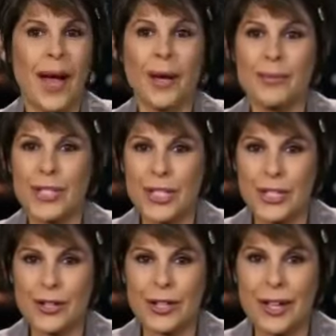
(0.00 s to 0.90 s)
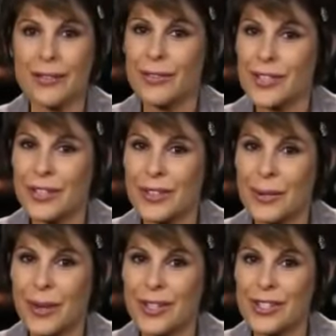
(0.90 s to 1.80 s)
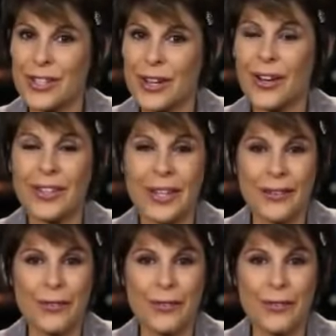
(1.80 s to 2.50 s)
I'm Gigi Arnetta for Tyranny Watch on the